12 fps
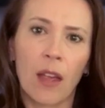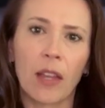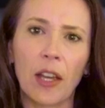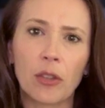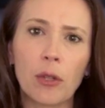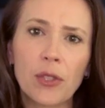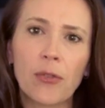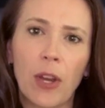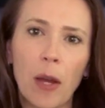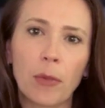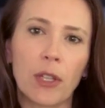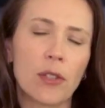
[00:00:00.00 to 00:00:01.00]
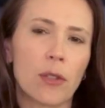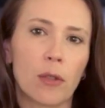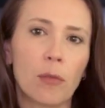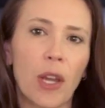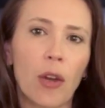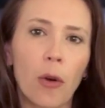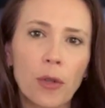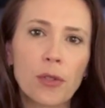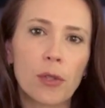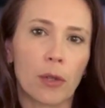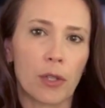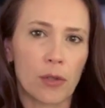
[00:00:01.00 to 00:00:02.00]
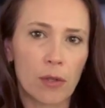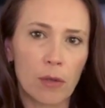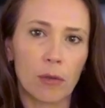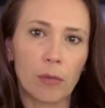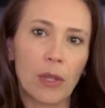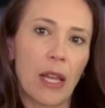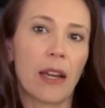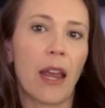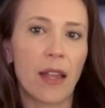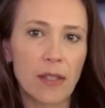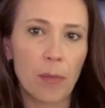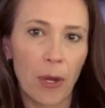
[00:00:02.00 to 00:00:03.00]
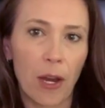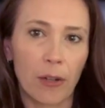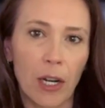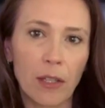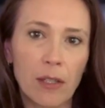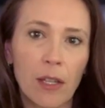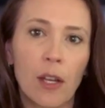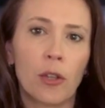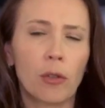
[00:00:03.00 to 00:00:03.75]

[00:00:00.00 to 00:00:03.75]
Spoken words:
Like those families, you may also assume that as a parent,